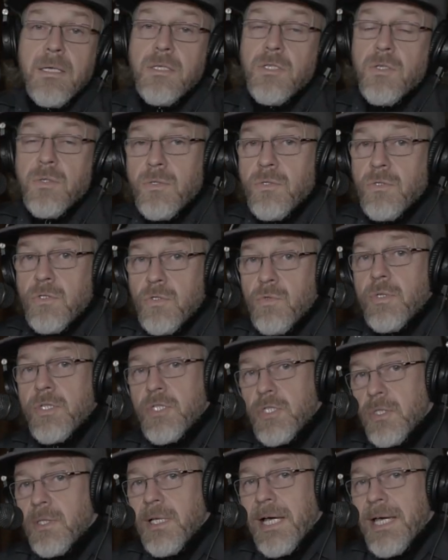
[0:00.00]
You can do what
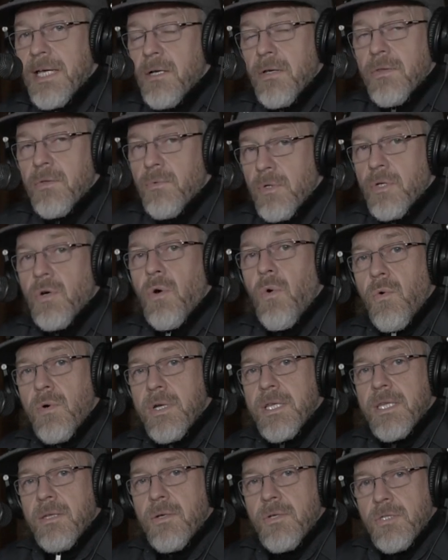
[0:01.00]
you like on the
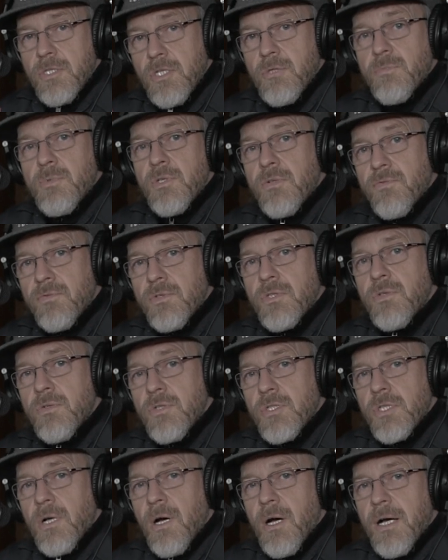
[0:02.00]
recording. There's these beautiful
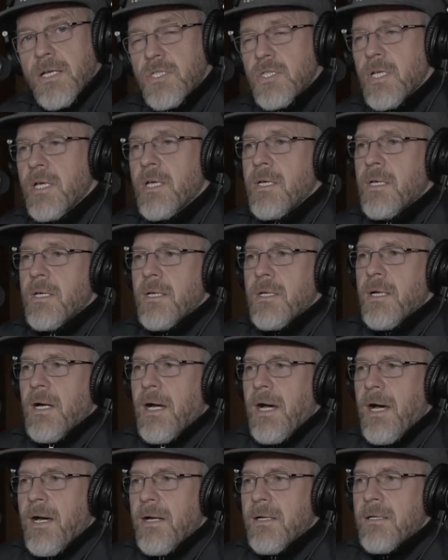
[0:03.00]
oohs and ahs.
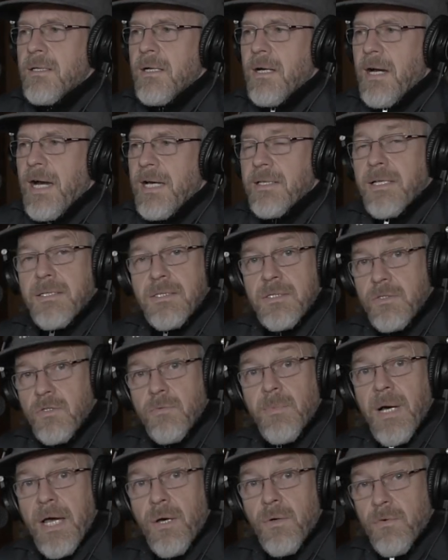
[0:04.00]
I like to do
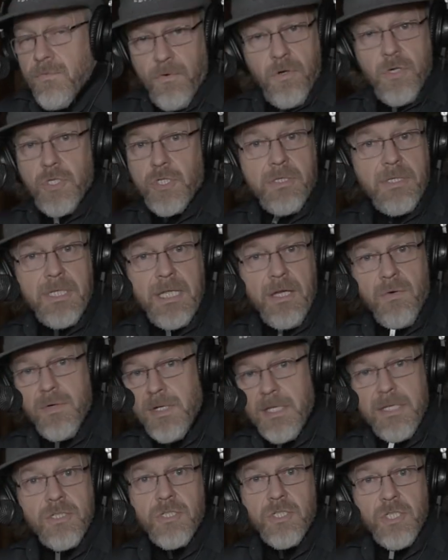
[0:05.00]
my own version. Here it
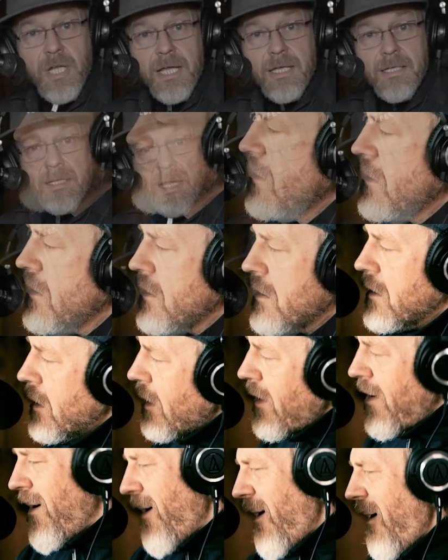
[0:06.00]
is. Check it out.
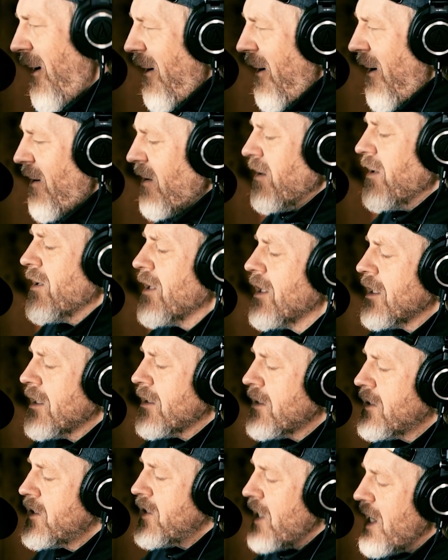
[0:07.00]
Oh,
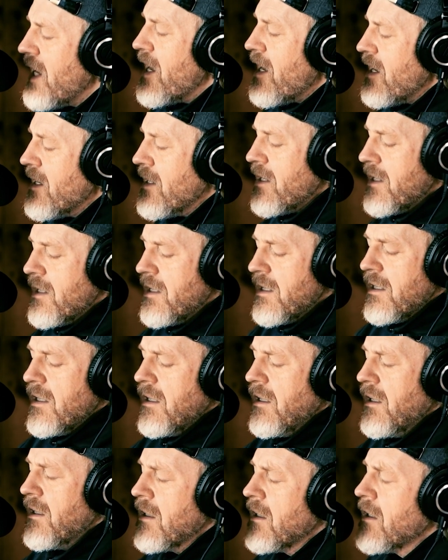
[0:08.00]

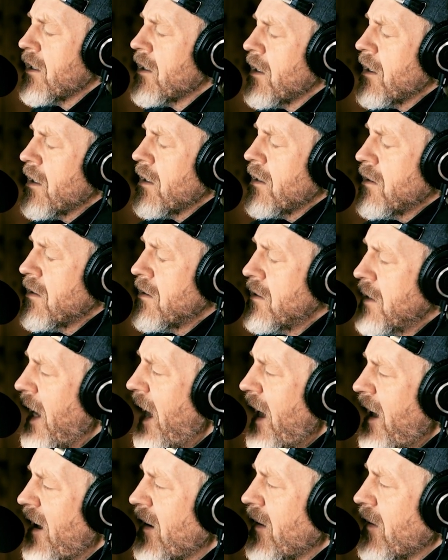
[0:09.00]
day
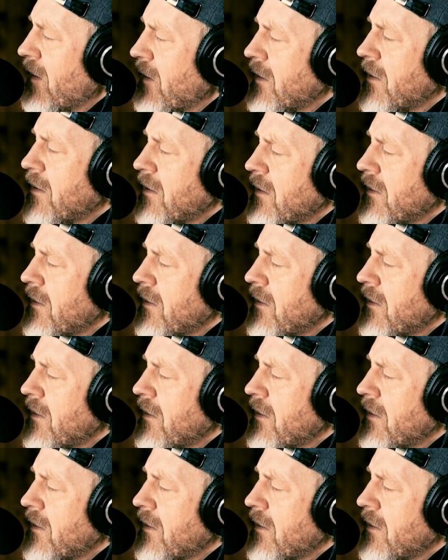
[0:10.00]
down.